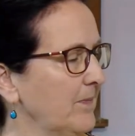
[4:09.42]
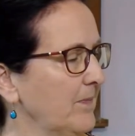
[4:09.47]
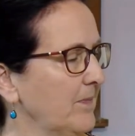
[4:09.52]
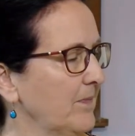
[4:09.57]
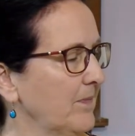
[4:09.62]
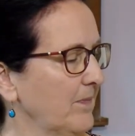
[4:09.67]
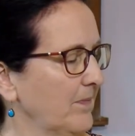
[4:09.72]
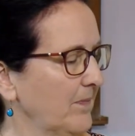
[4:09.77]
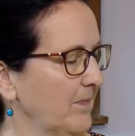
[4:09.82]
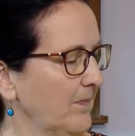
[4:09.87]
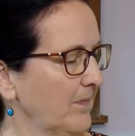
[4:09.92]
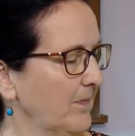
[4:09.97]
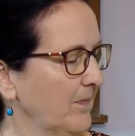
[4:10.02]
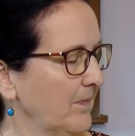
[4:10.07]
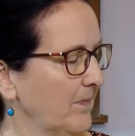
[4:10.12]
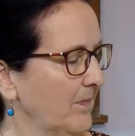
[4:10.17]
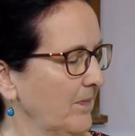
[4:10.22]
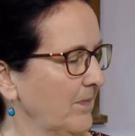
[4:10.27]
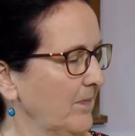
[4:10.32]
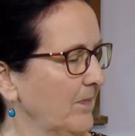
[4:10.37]

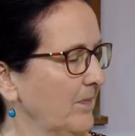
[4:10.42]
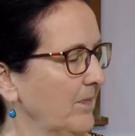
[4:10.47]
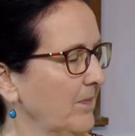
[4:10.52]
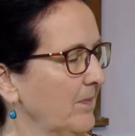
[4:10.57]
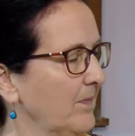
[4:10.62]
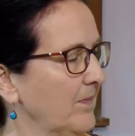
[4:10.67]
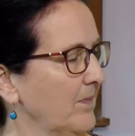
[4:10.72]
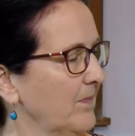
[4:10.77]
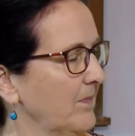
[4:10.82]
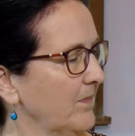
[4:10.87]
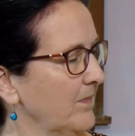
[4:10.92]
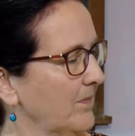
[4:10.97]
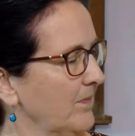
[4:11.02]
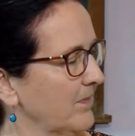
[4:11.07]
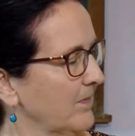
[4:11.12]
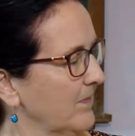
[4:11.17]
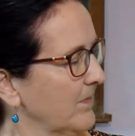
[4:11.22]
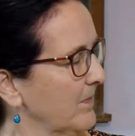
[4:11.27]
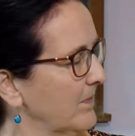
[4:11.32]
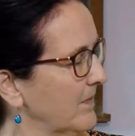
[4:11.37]

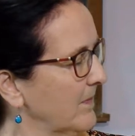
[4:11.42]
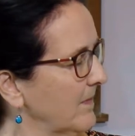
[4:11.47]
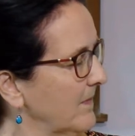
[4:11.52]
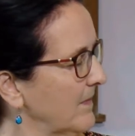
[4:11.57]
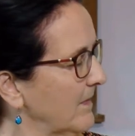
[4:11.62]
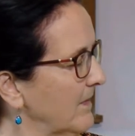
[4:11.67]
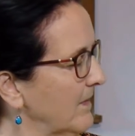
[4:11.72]
Nobody speaks.